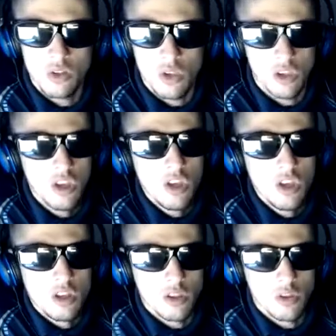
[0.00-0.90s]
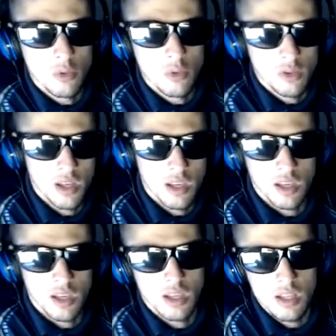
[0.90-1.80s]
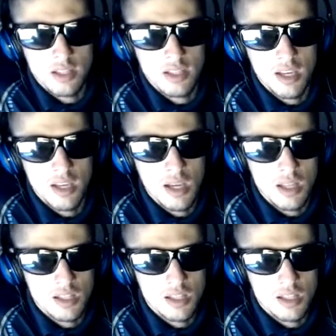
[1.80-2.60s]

Like you were like against it,